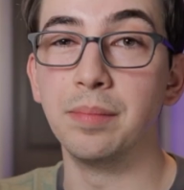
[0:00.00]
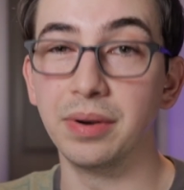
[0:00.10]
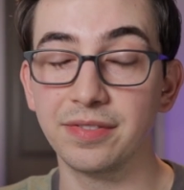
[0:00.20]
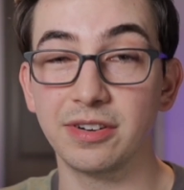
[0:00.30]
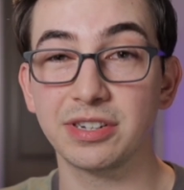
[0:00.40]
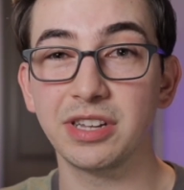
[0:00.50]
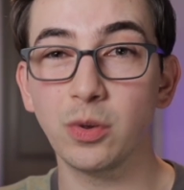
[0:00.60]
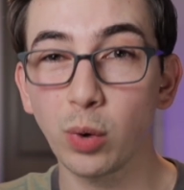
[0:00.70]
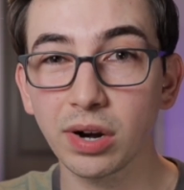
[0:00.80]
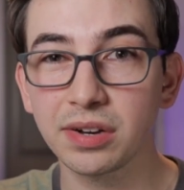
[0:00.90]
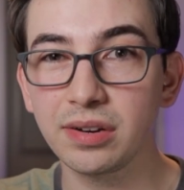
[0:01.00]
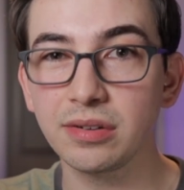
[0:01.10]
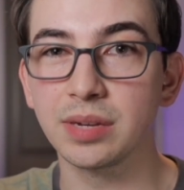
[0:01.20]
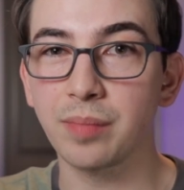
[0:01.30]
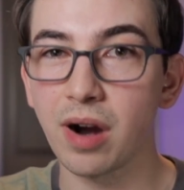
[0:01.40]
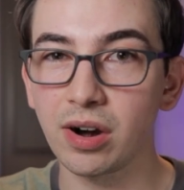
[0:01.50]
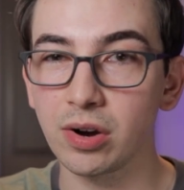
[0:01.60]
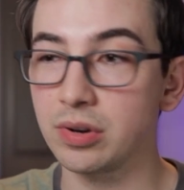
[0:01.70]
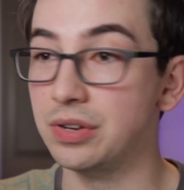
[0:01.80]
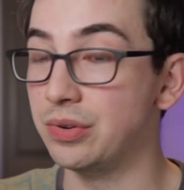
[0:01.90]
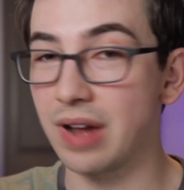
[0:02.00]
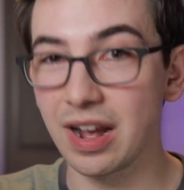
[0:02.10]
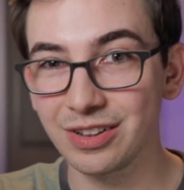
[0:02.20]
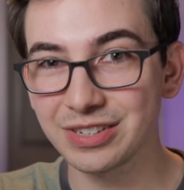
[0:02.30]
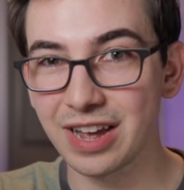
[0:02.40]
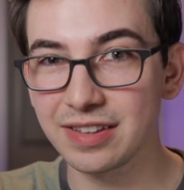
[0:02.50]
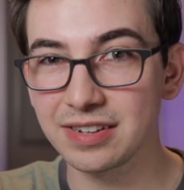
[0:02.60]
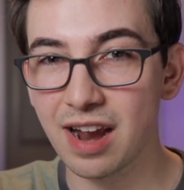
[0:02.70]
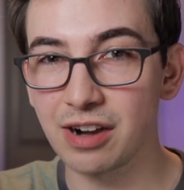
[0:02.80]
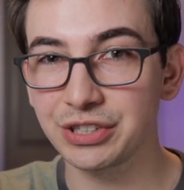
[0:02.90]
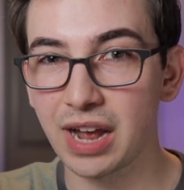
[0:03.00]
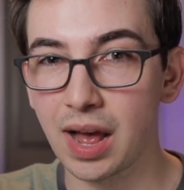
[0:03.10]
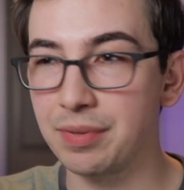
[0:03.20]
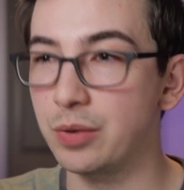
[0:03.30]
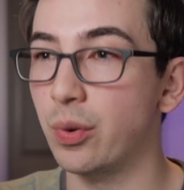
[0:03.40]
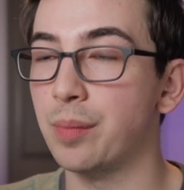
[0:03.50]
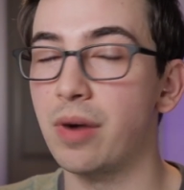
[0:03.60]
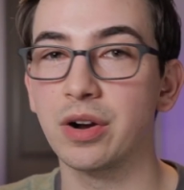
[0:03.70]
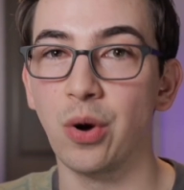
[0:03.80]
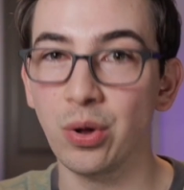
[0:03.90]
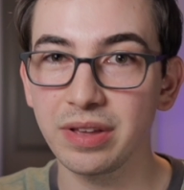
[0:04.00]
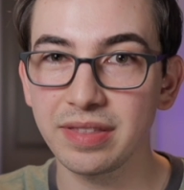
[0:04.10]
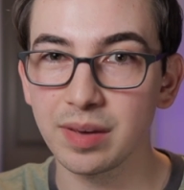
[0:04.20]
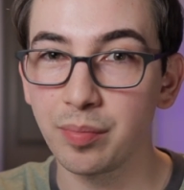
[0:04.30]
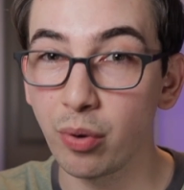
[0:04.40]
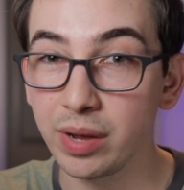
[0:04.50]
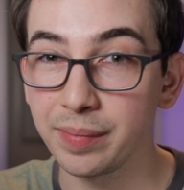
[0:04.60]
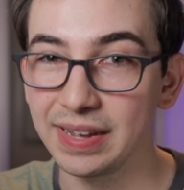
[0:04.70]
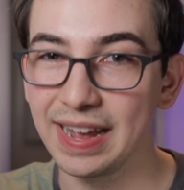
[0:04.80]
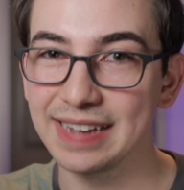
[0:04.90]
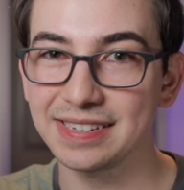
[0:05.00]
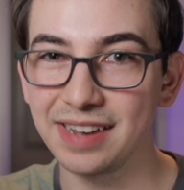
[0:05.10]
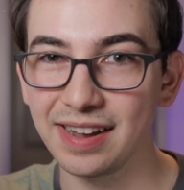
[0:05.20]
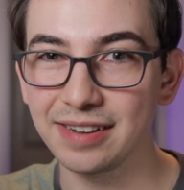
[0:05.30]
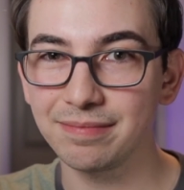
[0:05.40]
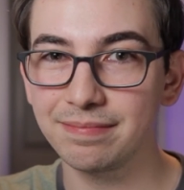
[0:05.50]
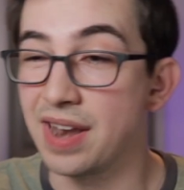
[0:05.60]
But if there's still work to do tomorrow, do not close out the entire job. You wanna mark only the appointment as done.